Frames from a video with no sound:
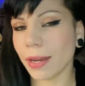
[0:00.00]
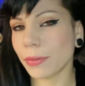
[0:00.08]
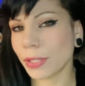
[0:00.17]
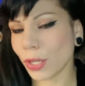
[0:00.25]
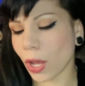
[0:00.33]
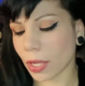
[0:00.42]
I
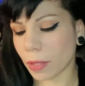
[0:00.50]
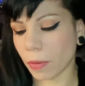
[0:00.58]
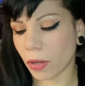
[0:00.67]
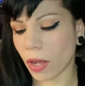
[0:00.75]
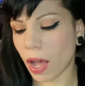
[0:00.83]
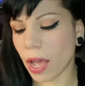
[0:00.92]
was talking
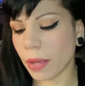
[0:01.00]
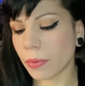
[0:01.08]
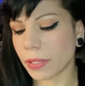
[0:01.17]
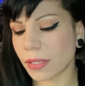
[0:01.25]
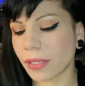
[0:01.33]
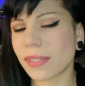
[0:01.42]
about, I
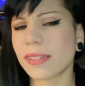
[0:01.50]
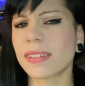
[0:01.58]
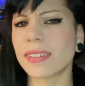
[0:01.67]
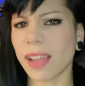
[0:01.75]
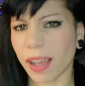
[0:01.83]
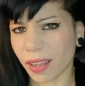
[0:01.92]
was
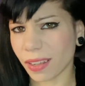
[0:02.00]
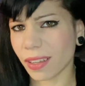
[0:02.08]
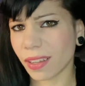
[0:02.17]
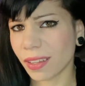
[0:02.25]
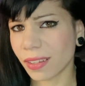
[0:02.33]
stuck.